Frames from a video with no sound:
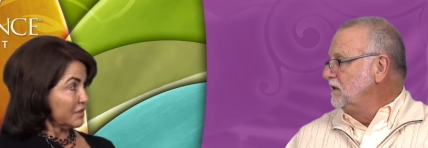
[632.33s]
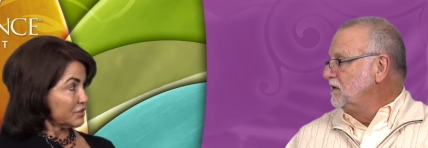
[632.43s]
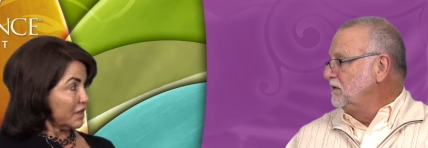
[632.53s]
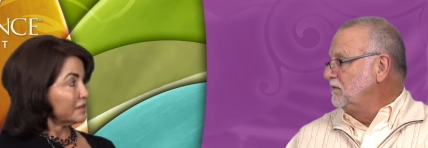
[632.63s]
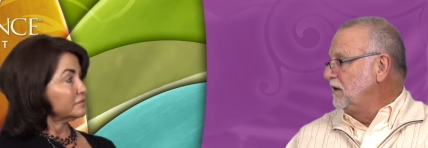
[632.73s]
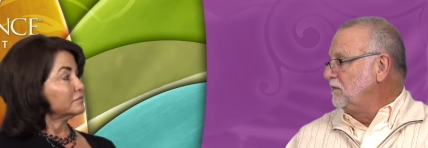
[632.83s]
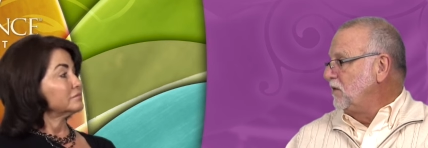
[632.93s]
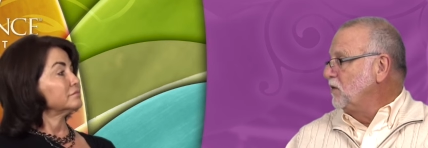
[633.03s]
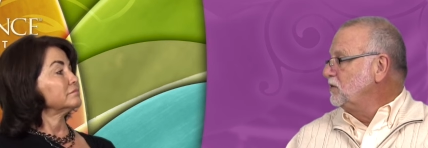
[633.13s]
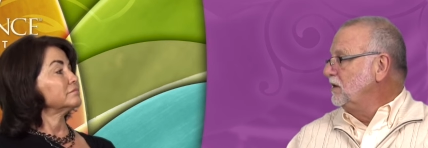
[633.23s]
Speaker 1: That's right.
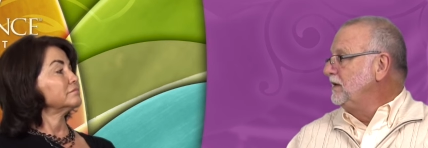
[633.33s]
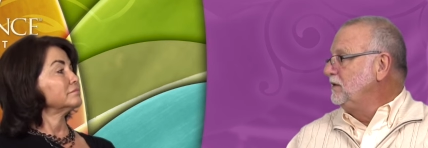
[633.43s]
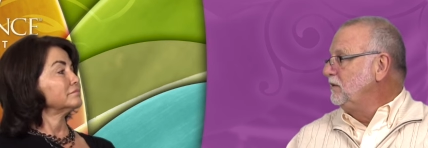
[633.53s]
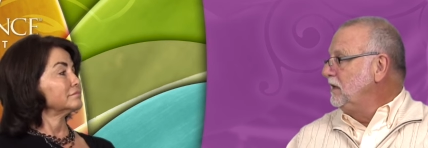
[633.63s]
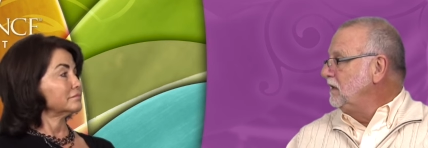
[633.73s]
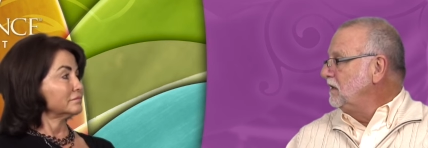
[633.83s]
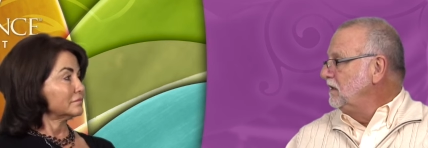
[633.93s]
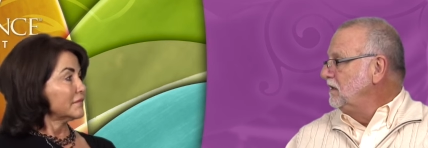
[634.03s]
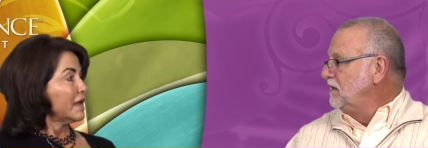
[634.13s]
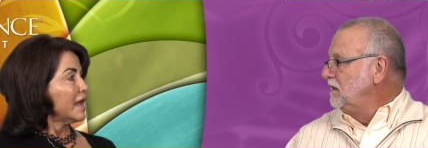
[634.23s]
Marginally unique.
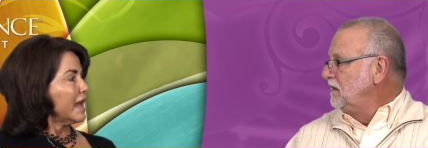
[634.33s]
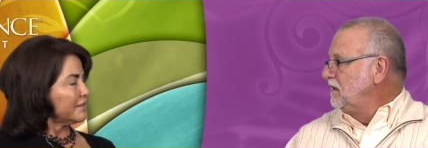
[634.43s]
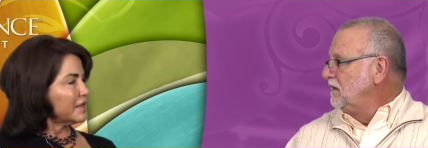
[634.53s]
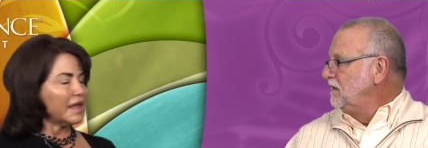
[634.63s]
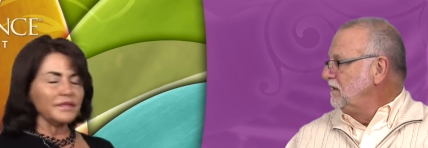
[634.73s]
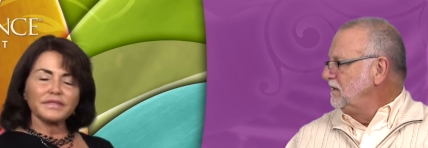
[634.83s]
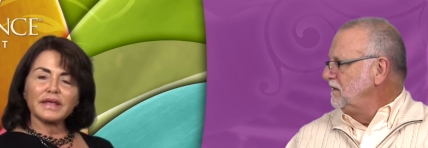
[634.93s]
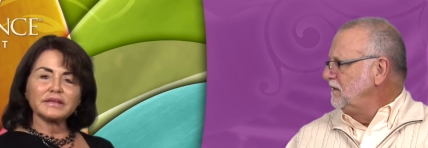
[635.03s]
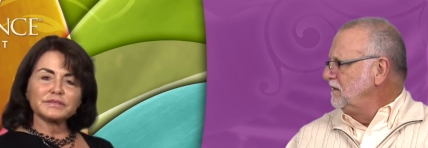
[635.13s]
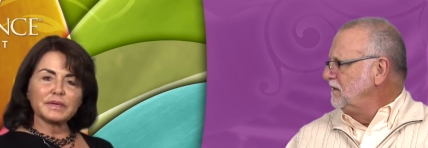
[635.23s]
Speaker 2: And the, and
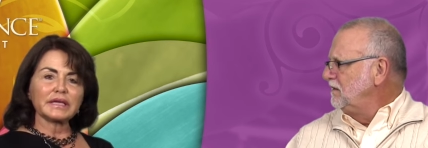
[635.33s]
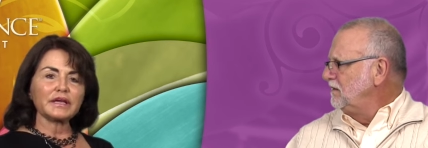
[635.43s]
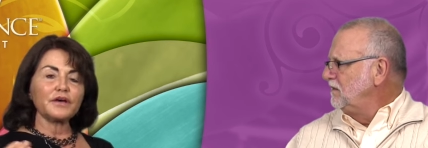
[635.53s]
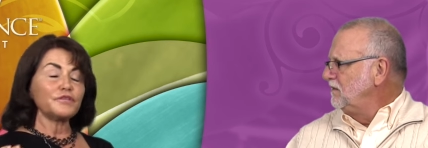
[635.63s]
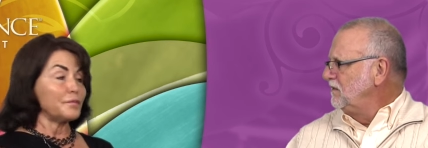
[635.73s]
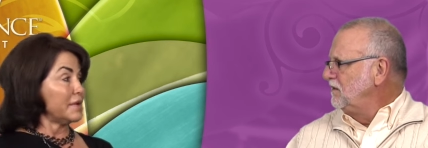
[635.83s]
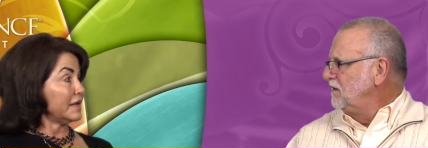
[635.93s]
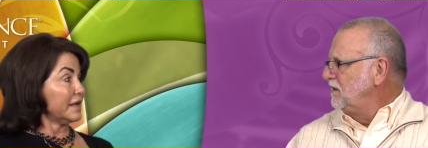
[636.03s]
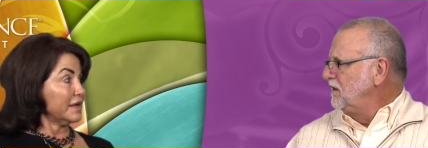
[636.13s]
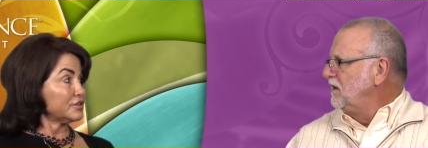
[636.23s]
then speaking of
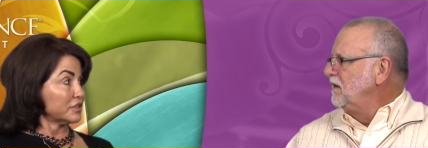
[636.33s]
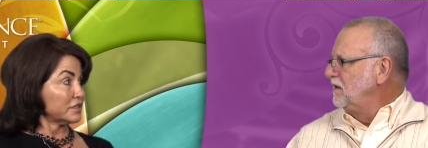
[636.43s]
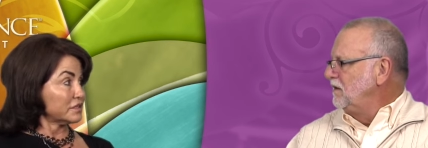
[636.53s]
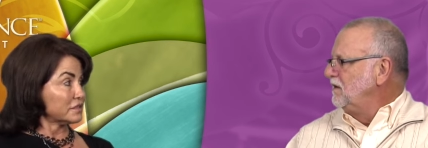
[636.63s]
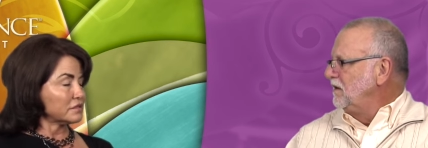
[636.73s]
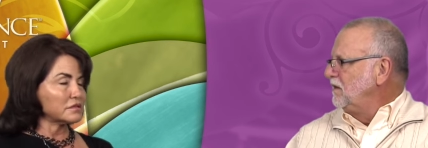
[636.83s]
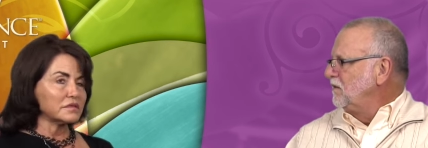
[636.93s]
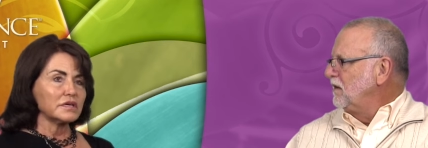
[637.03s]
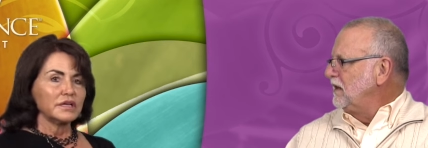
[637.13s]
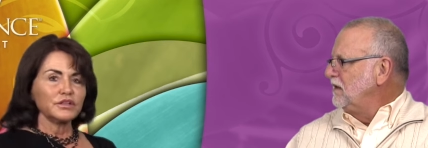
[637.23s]
medications,
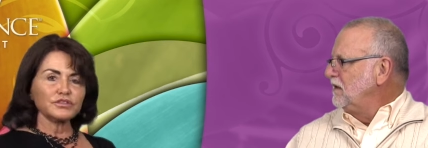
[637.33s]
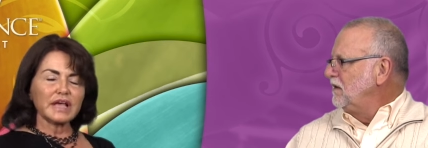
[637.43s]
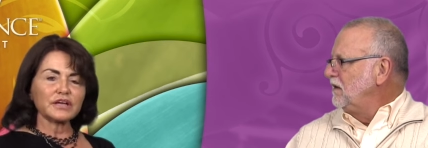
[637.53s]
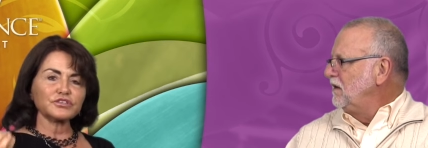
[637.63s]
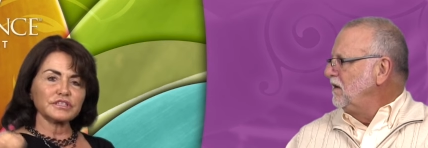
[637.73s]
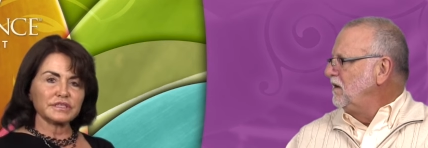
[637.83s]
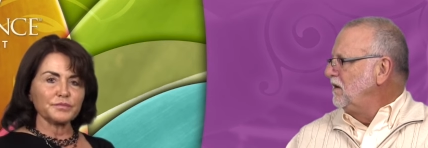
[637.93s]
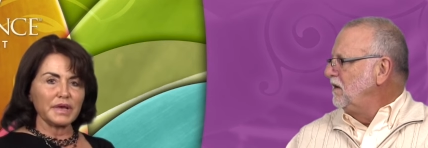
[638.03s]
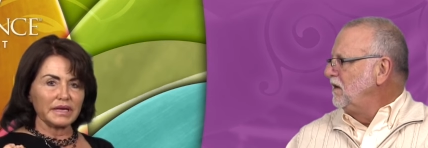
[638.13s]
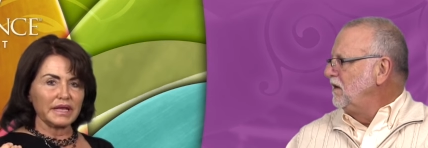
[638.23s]
Right. There's actually
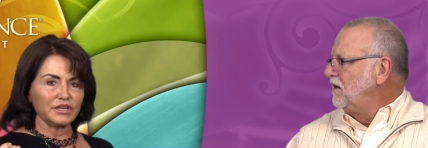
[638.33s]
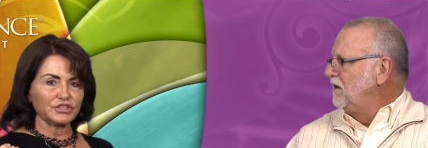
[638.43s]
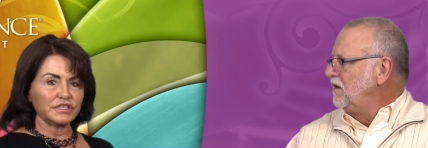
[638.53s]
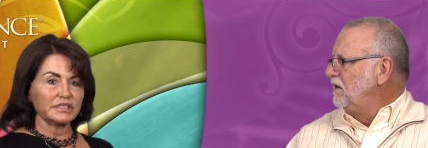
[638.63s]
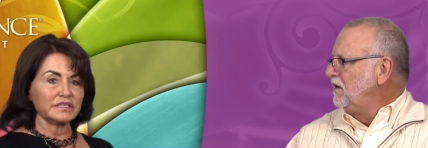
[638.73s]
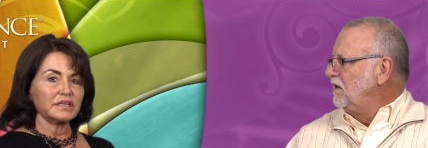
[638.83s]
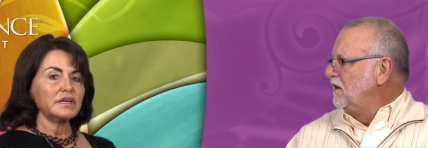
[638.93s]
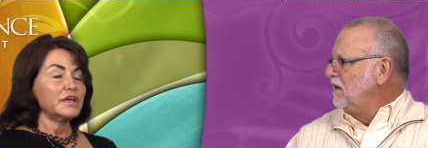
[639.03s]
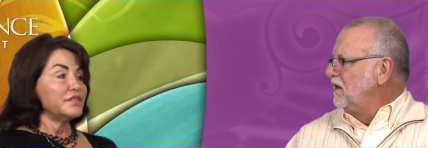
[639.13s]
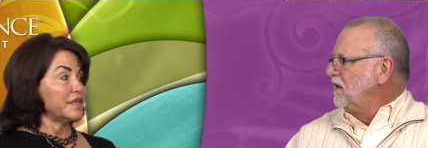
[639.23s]
some medications
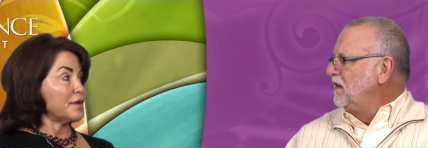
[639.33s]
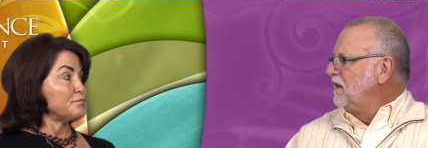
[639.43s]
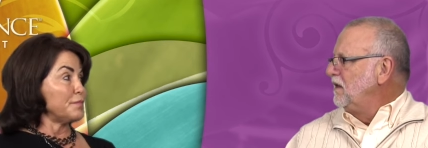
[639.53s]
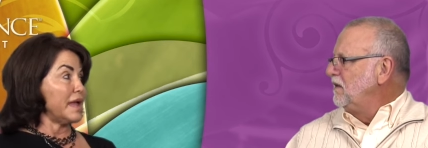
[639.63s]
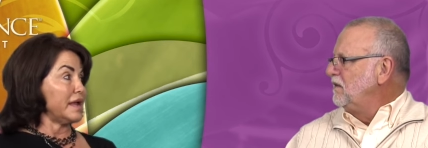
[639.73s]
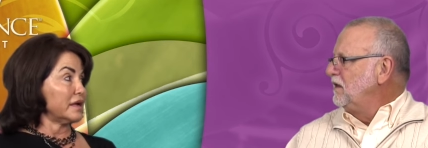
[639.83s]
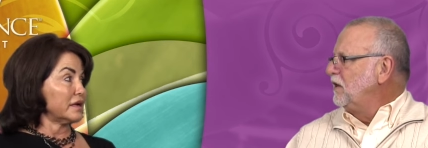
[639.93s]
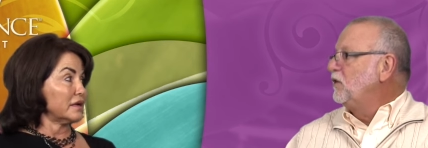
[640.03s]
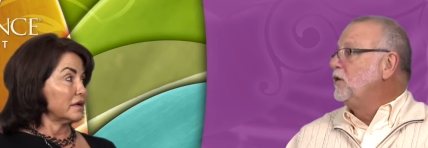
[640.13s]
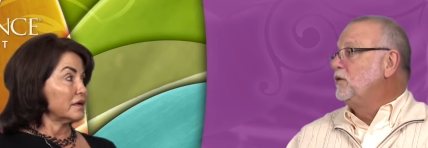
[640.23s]
that make
Speaker 1: that
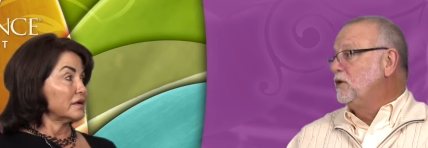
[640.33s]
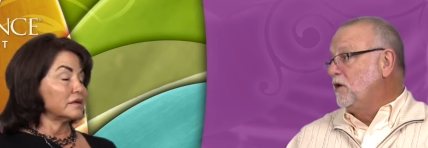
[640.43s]
are known